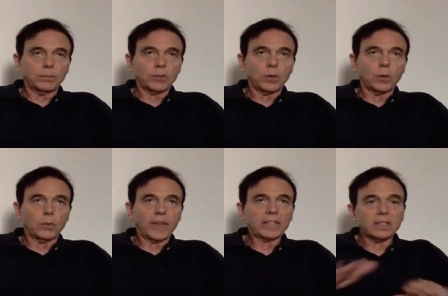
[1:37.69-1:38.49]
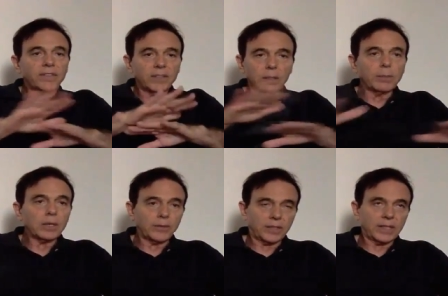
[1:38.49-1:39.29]
So that's the
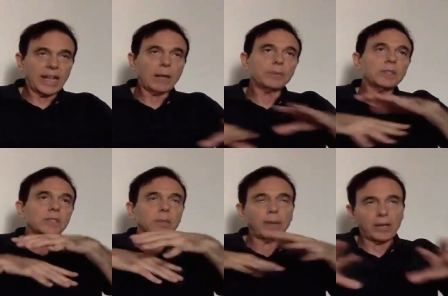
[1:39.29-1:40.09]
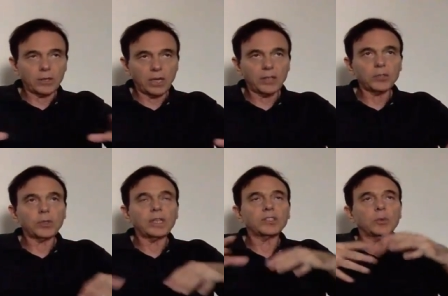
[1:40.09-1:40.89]
fundamental thing that happens in the mitochondria.